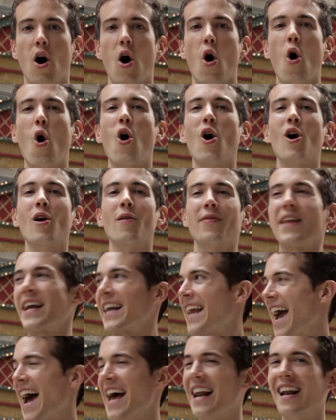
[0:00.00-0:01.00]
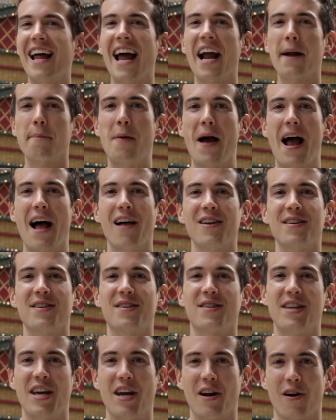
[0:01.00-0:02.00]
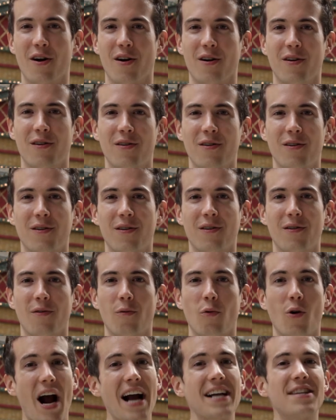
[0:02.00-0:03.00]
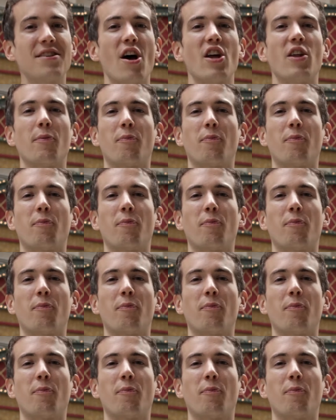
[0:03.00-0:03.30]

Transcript: Or the Cadillac Palace Theater, where I saw